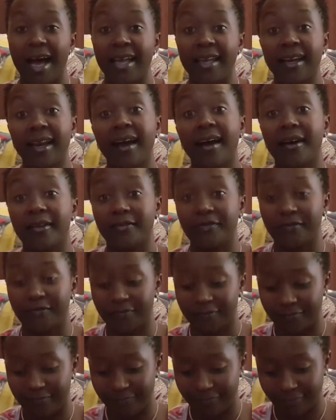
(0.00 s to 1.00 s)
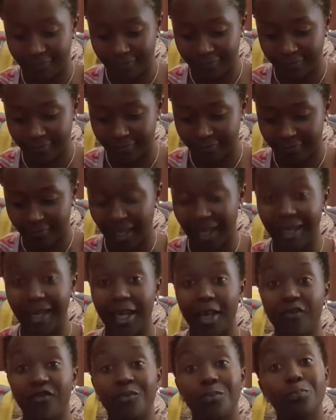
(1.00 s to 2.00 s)
I love
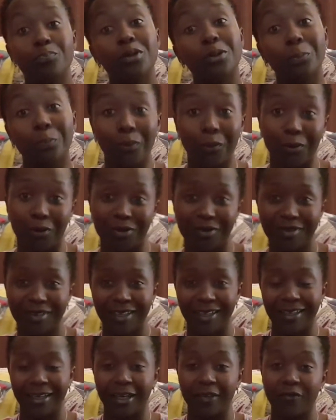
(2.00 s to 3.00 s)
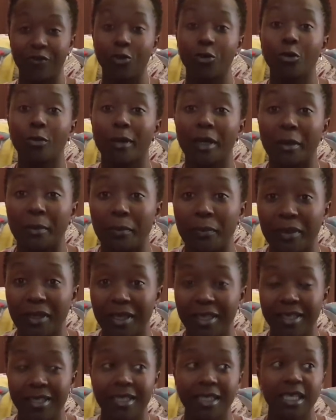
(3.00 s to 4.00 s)
people. I love human
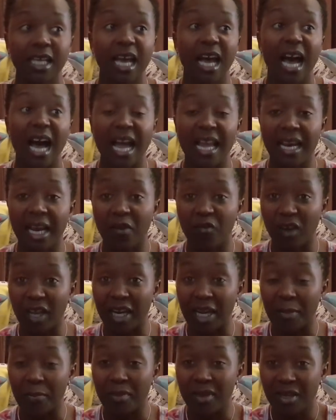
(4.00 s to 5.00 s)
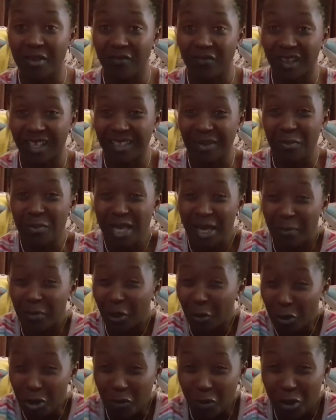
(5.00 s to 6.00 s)
beings. And I believe that I'm
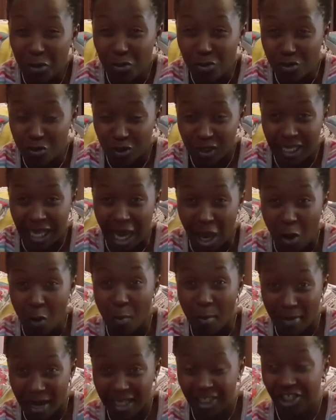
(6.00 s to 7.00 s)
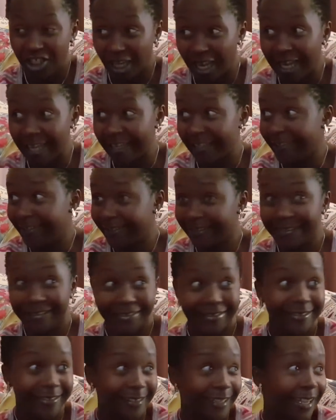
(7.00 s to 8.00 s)
the only one who knows how much I
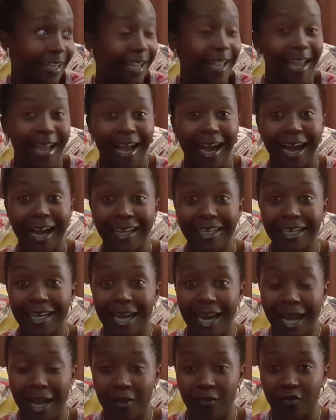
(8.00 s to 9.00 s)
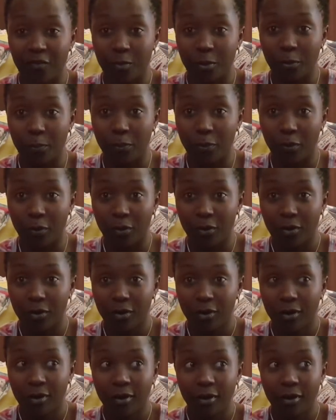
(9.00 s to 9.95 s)
love people